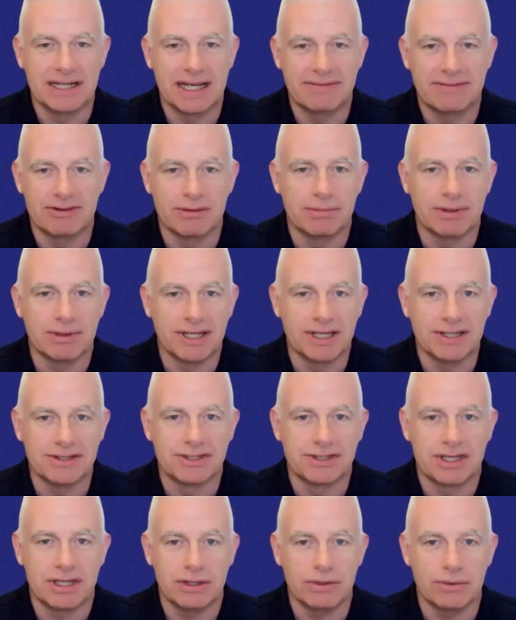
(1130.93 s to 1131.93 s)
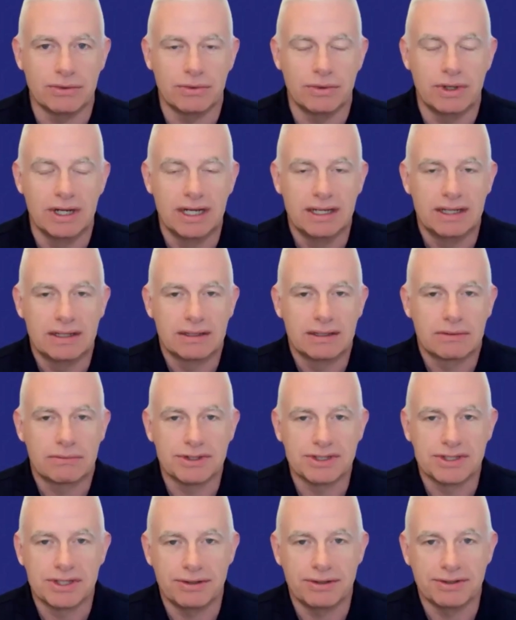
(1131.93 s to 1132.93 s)
inevitably skew
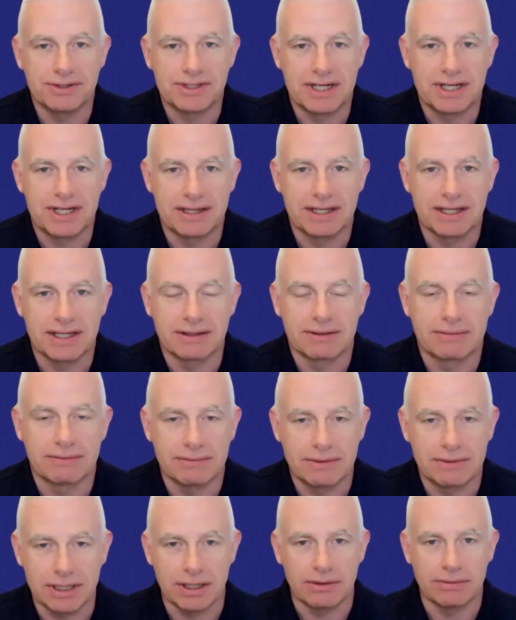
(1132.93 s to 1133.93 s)
results. And I think